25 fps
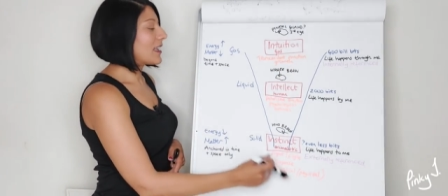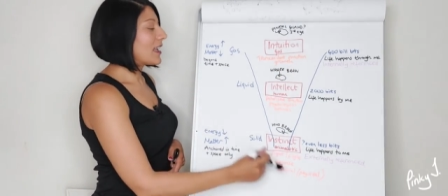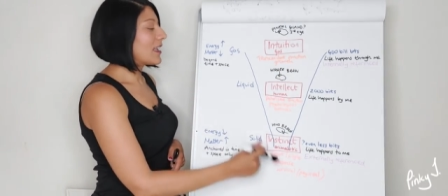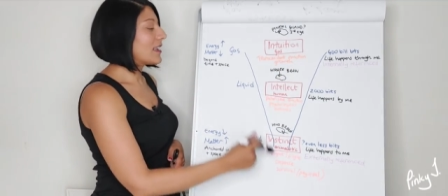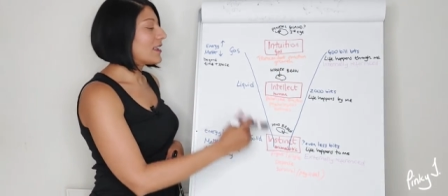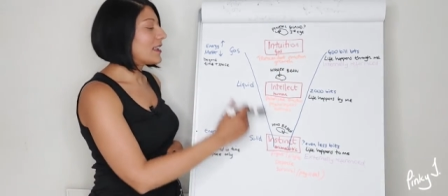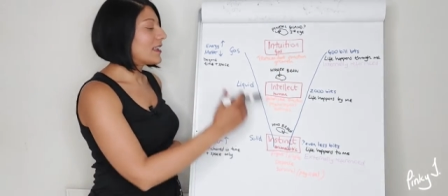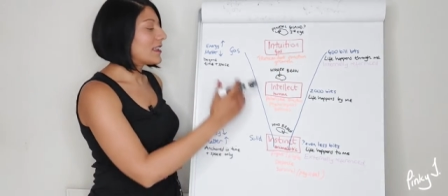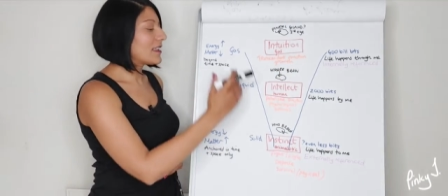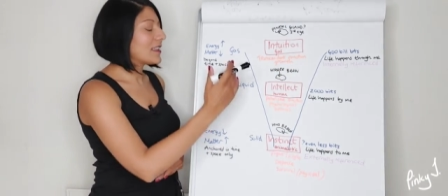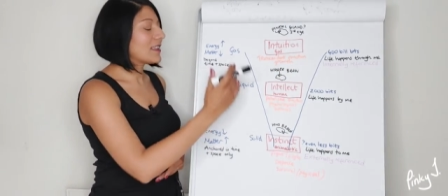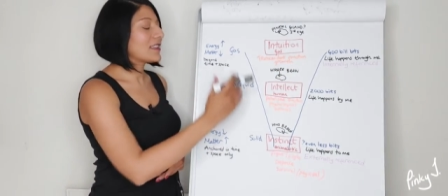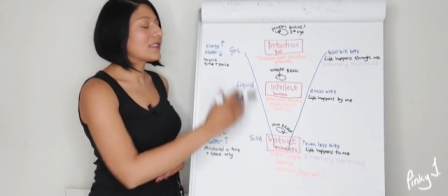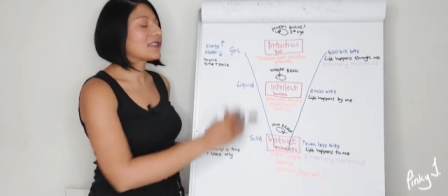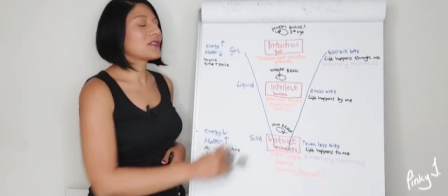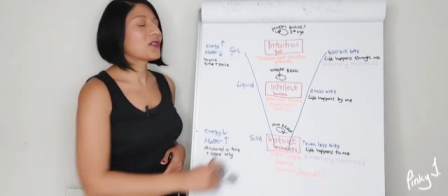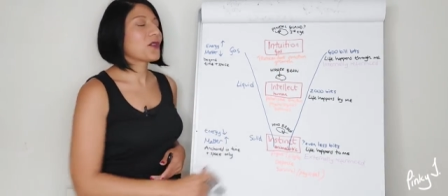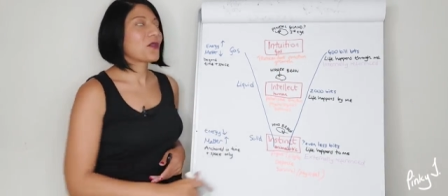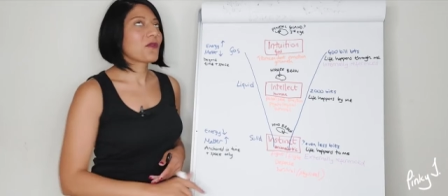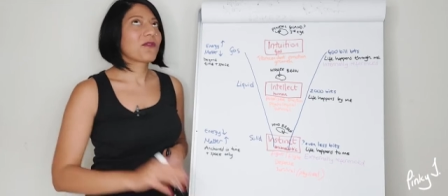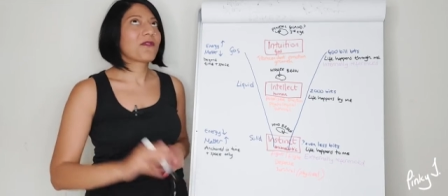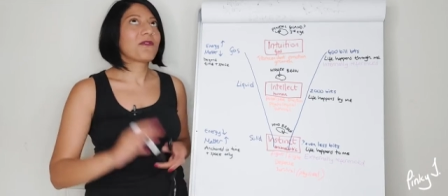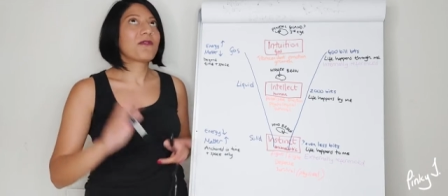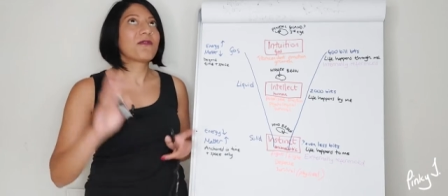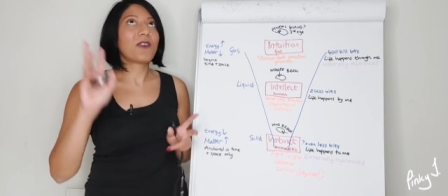and then there's
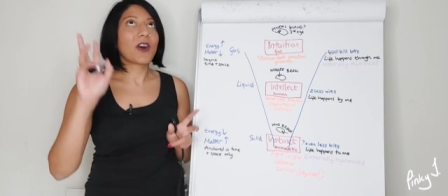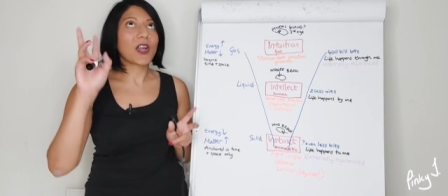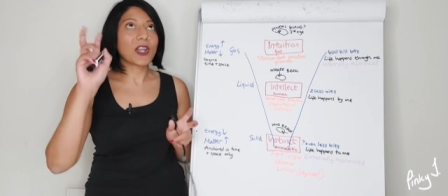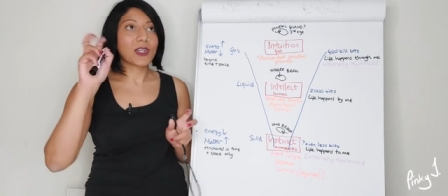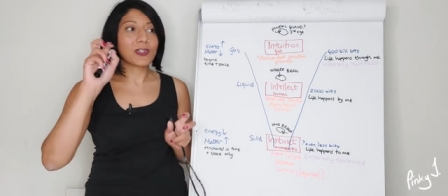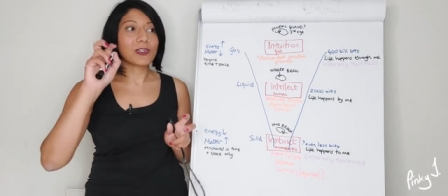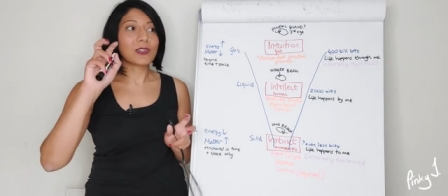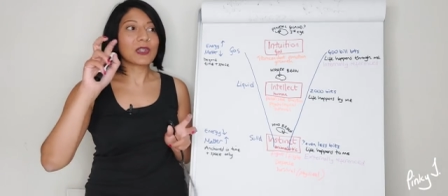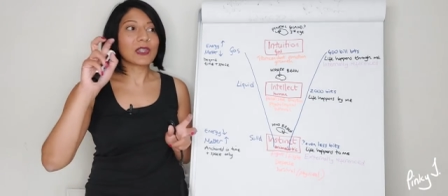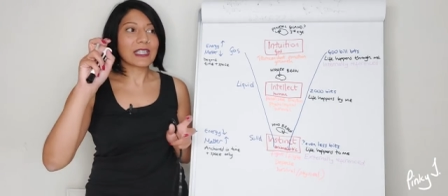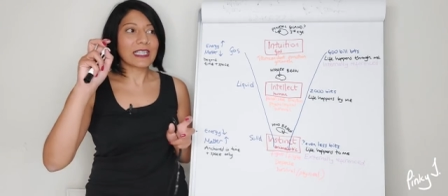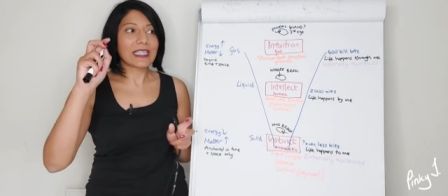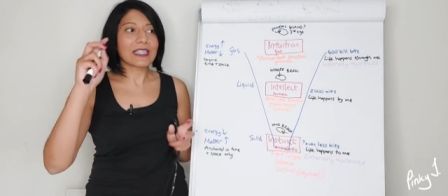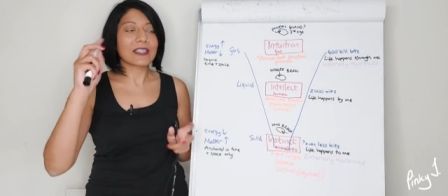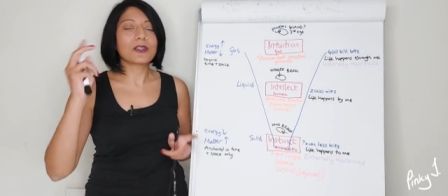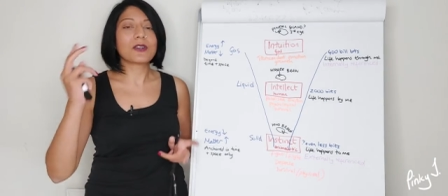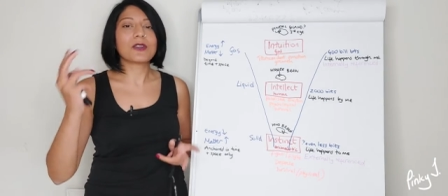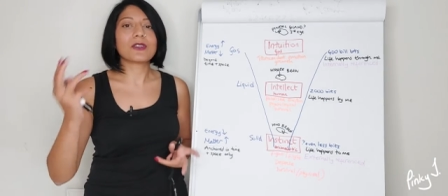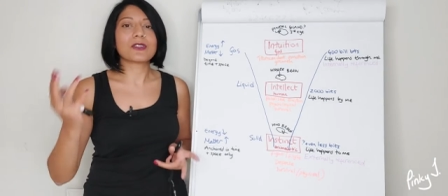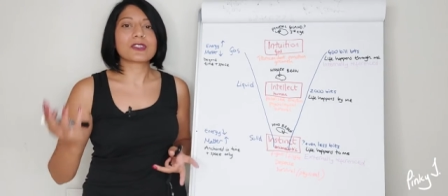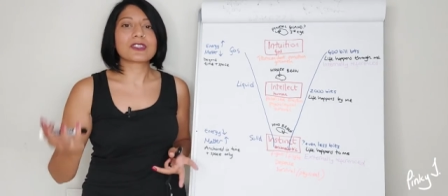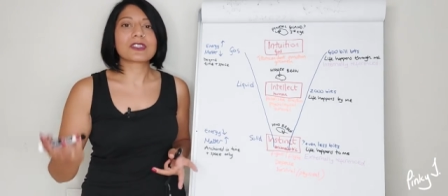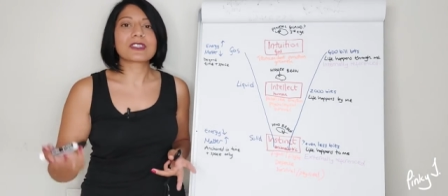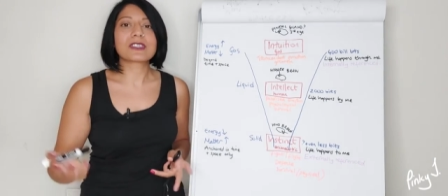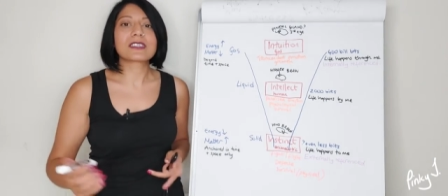no funnel in
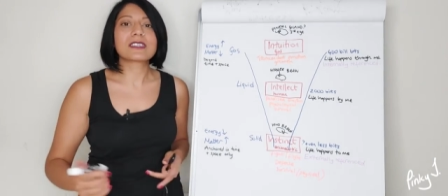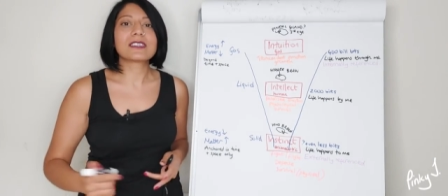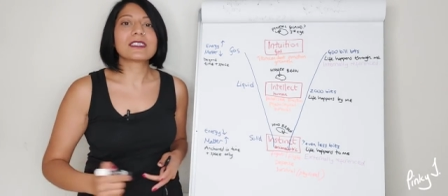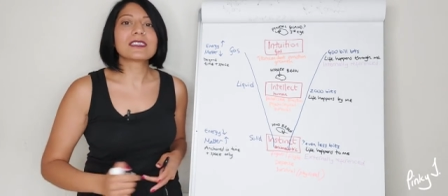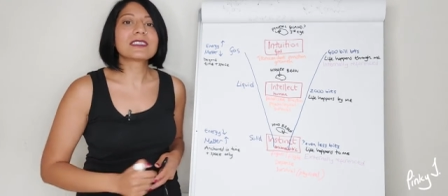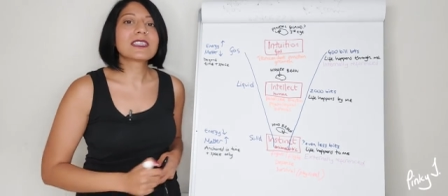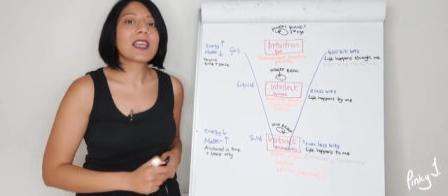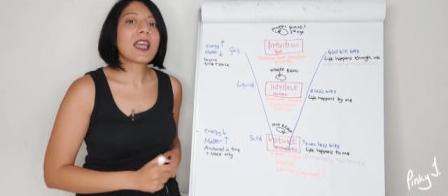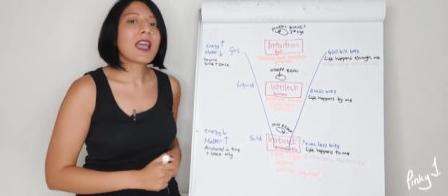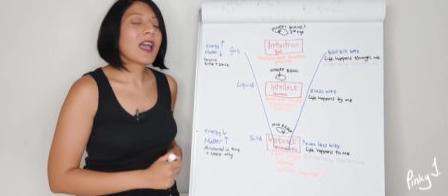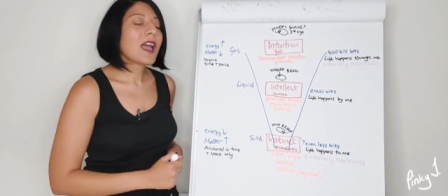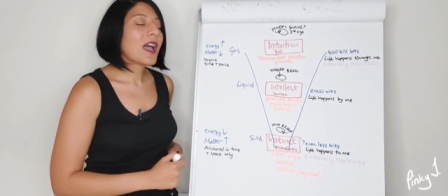consciousness,